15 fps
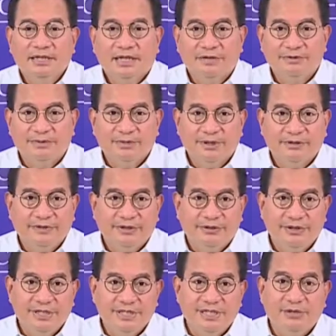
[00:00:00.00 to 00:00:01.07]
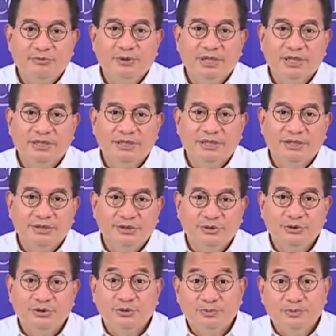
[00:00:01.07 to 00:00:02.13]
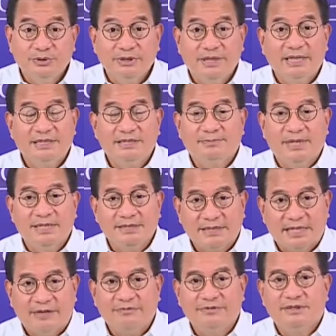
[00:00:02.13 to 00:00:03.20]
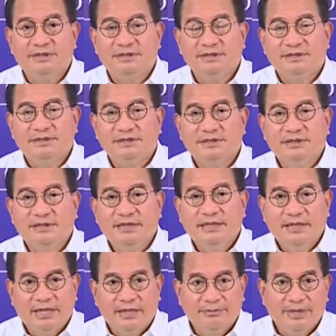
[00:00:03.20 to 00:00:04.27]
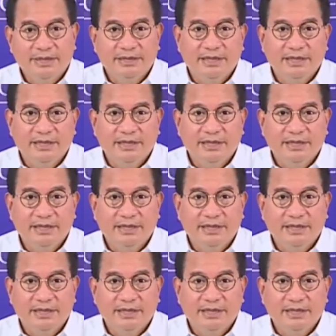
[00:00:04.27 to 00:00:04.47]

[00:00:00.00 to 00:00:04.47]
the government of Indonesia will continue to put its best efforts in